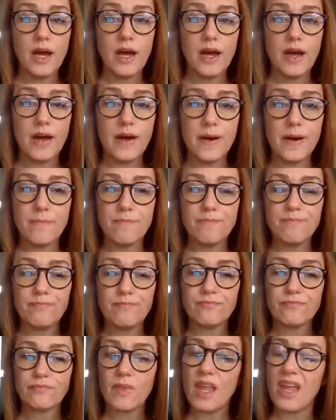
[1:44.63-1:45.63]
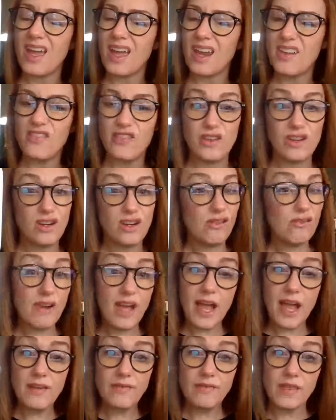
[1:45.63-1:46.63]
And if you don't
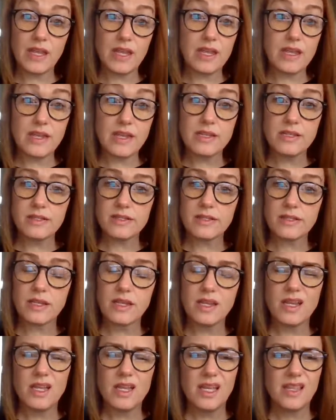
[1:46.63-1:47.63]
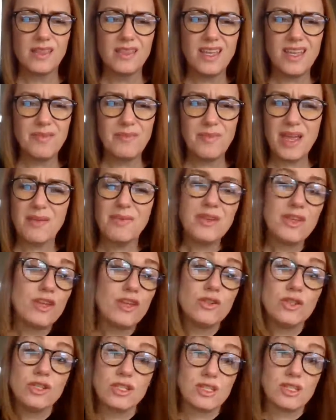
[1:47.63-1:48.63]
have these, then maybe
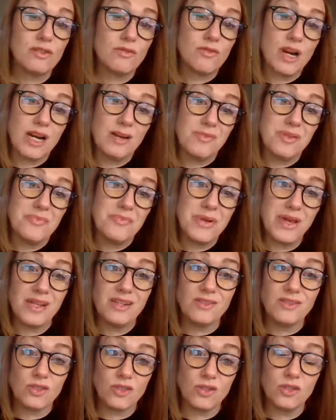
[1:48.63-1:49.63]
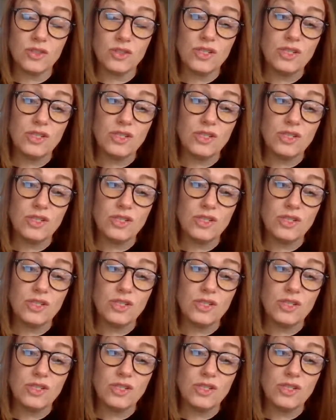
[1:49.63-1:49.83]
you just can write them in pencil.